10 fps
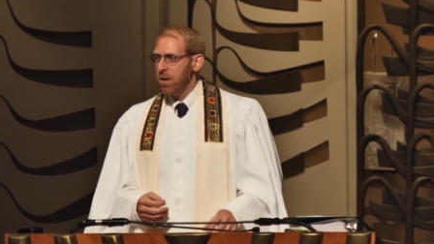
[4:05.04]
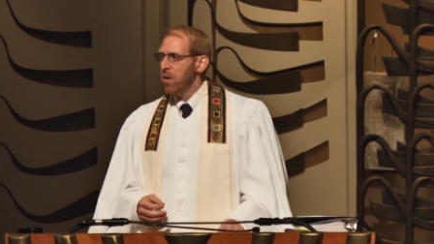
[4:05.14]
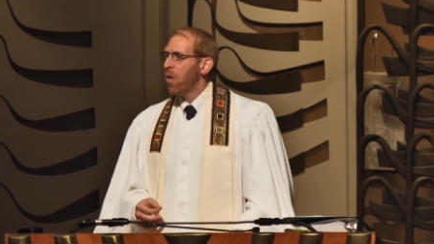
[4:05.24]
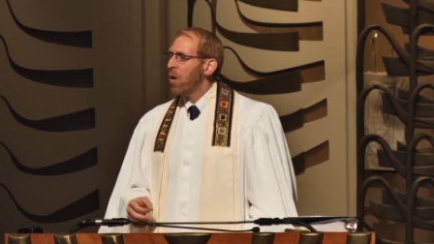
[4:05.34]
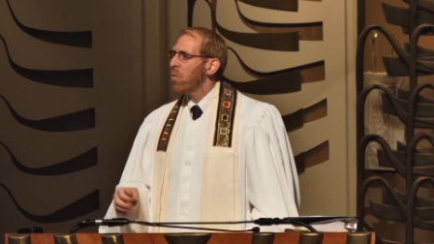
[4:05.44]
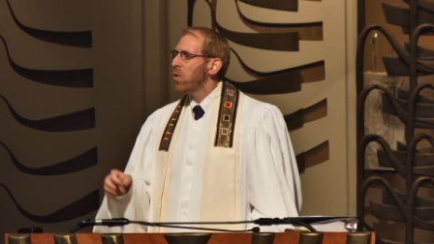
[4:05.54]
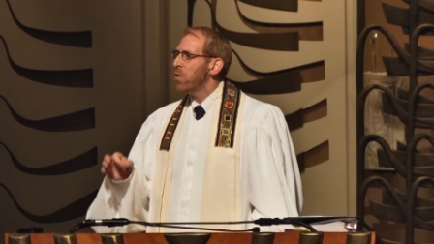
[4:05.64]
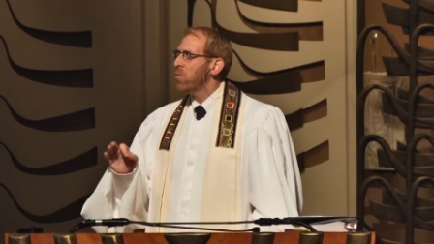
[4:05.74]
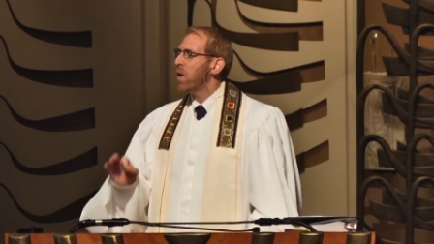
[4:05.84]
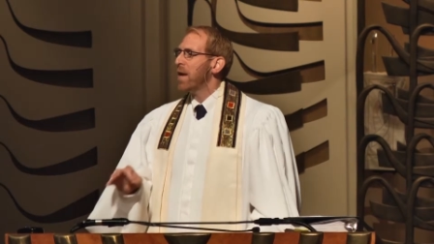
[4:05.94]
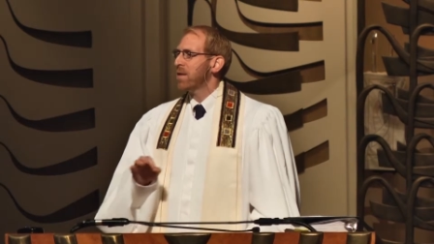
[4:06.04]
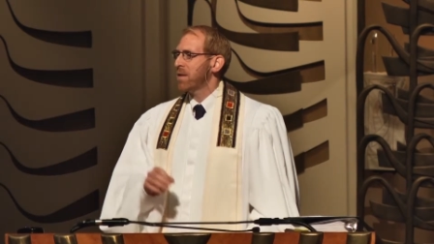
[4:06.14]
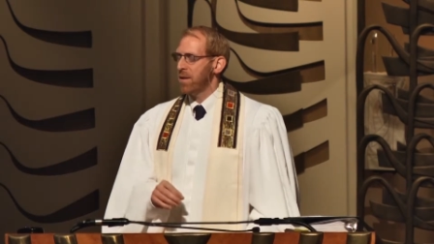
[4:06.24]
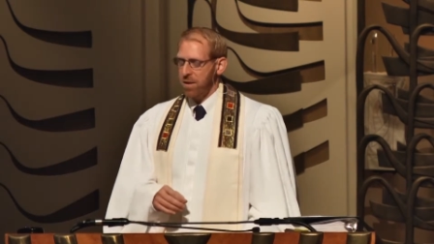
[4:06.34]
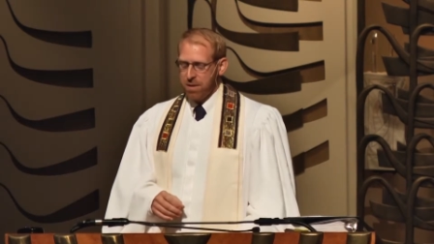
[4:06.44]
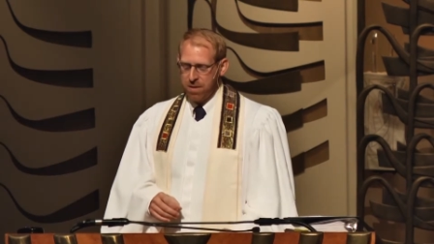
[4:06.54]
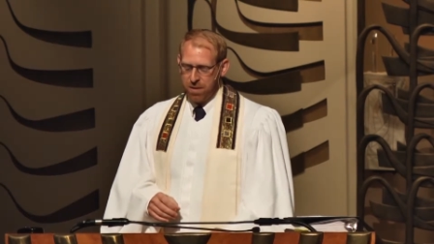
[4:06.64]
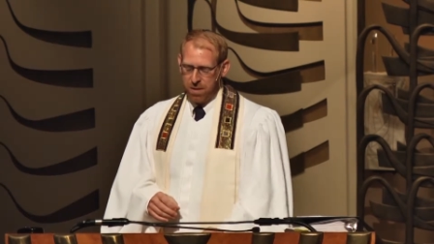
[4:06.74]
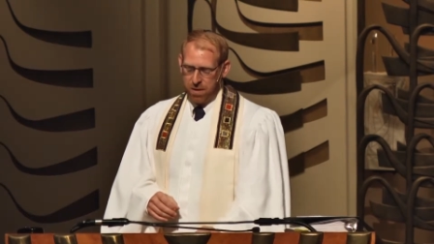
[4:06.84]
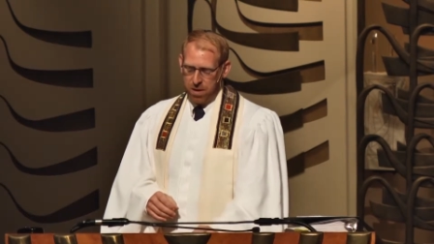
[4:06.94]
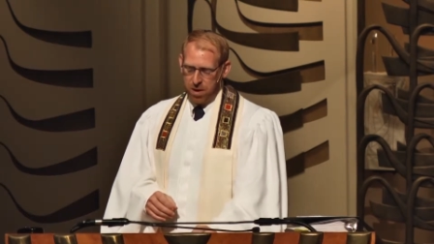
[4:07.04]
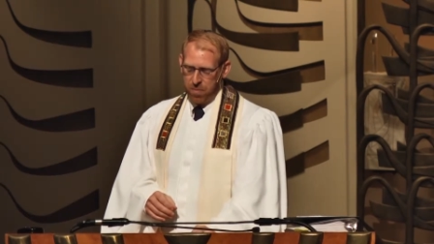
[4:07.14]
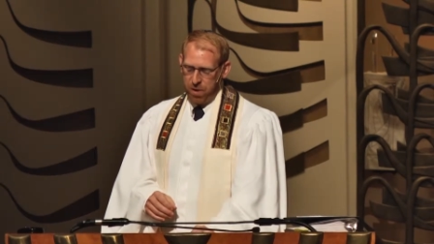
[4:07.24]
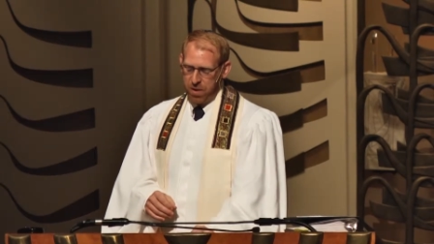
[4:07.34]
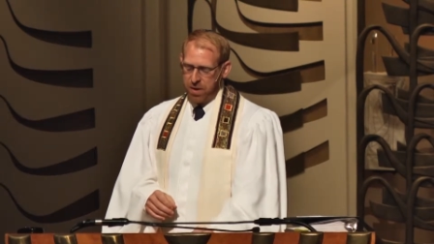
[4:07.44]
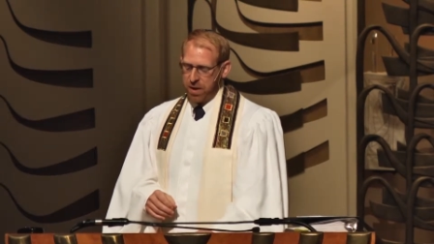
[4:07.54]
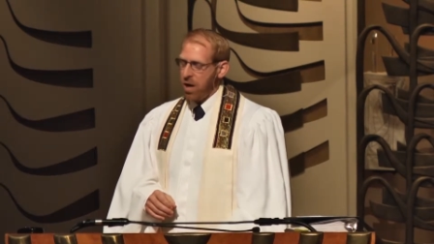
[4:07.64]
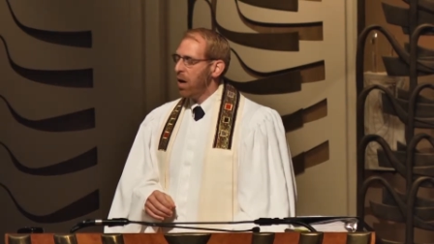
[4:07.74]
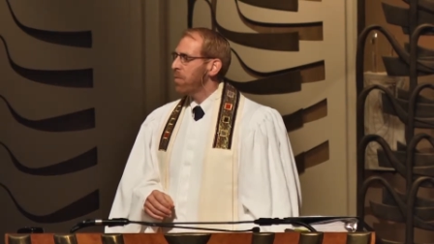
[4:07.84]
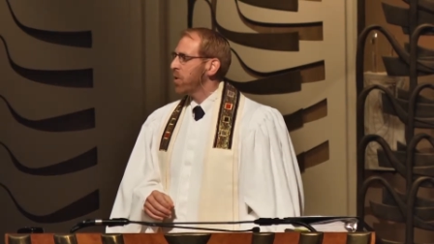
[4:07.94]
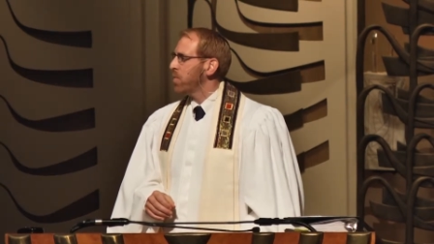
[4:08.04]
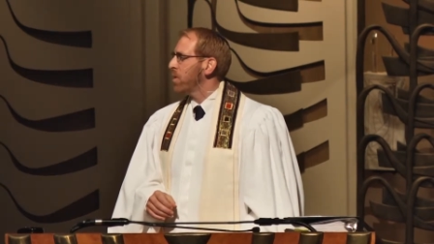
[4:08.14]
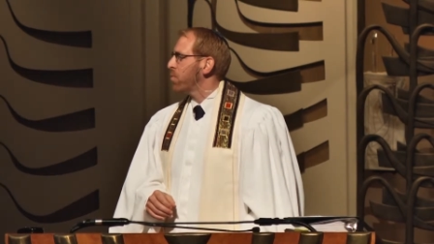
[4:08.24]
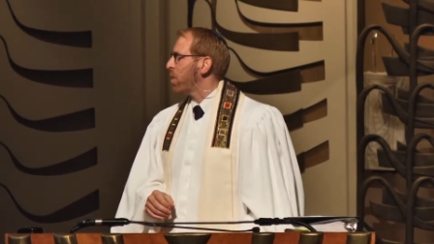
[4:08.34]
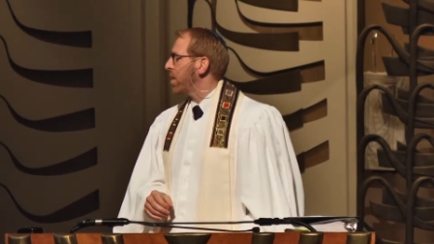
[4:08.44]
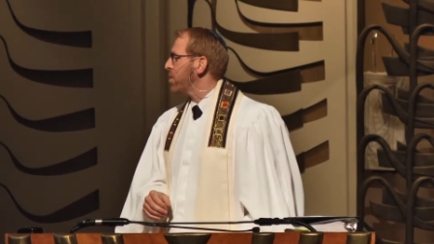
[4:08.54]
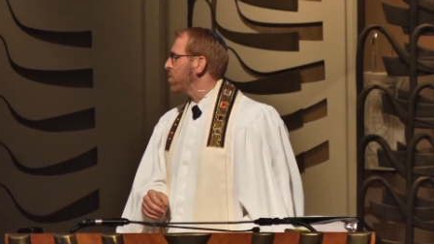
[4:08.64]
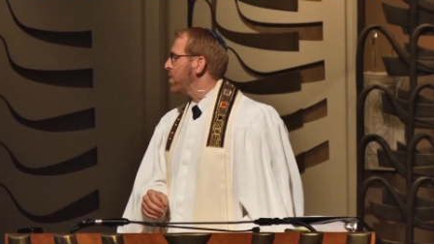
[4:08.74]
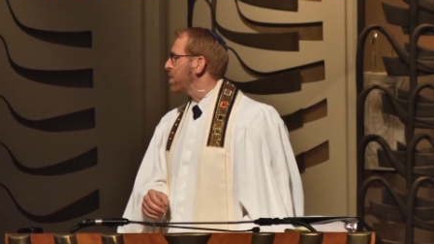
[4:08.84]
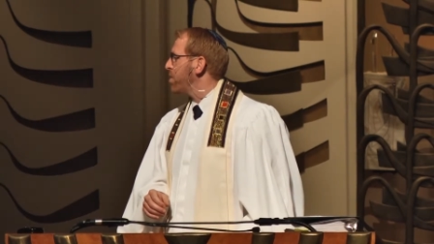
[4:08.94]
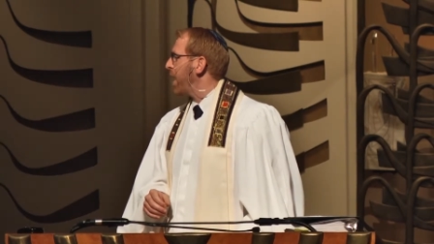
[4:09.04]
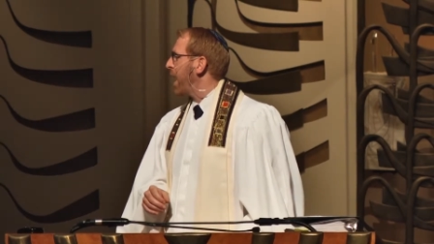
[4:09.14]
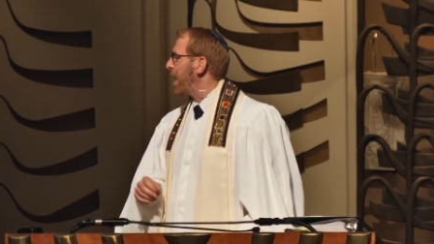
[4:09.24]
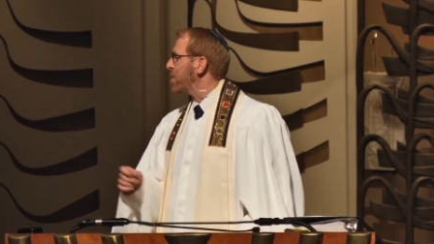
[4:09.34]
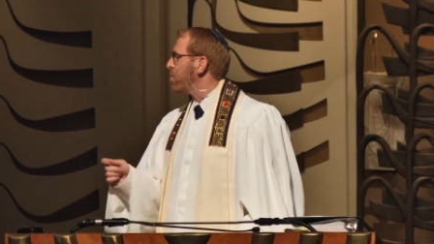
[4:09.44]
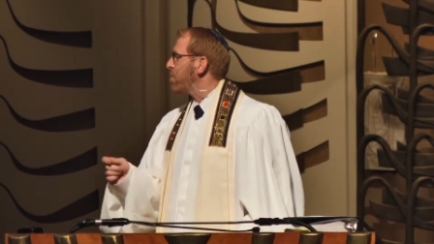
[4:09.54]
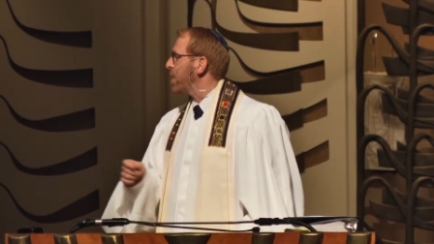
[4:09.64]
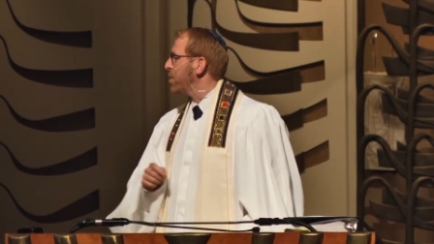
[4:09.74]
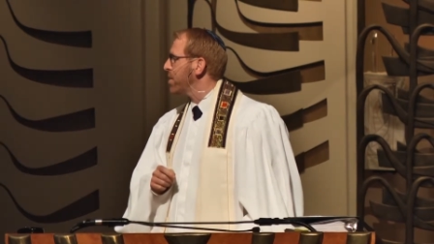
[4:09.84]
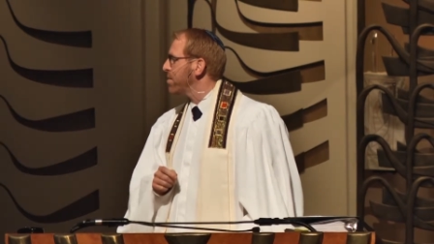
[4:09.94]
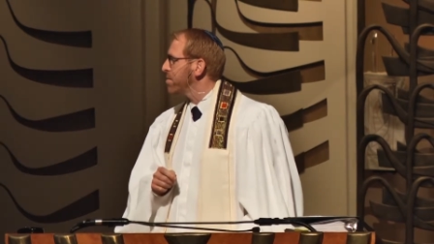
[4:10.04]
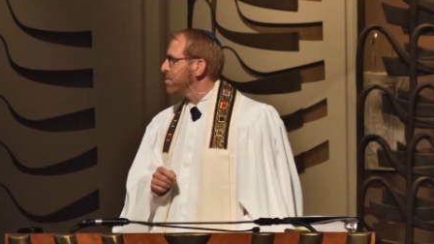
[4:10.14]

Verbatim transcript: No, our world rests upon the accomplishment brought to us by aspiration,